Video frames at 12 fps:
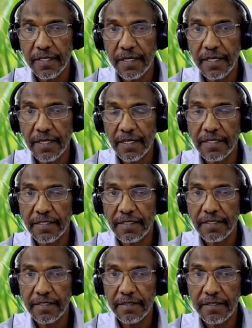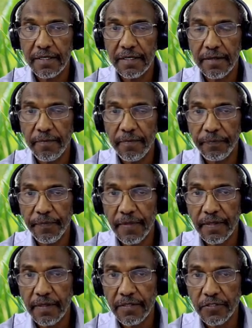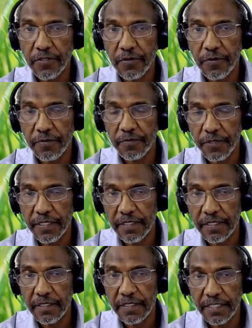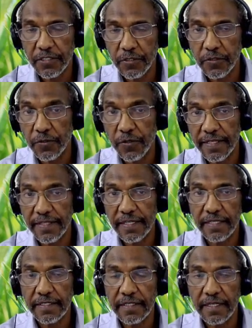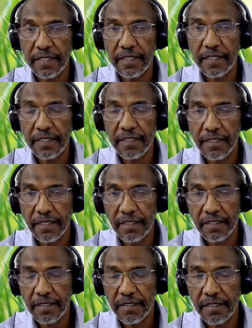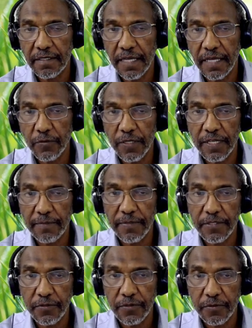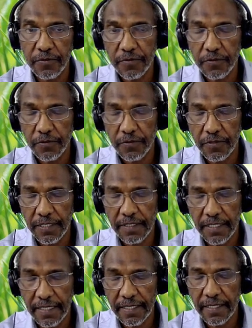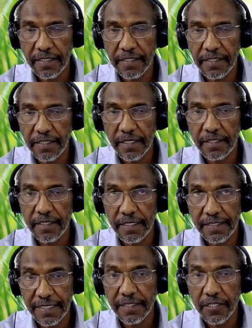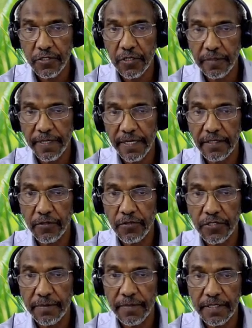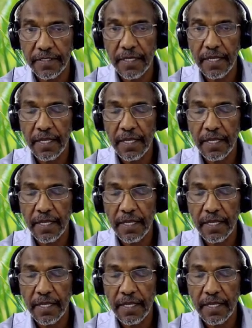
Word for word: And um, so we need to look at that and, and, and, and that will help us to, to clearly understand and tell the story behind those numbers.